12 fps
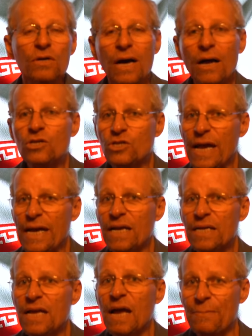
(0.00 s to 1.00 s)
I'll say it
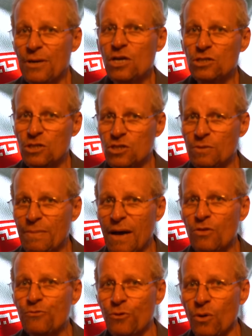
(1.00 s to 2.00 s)
again because it's a
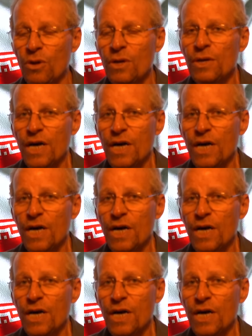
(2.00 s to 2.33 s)
mouthful.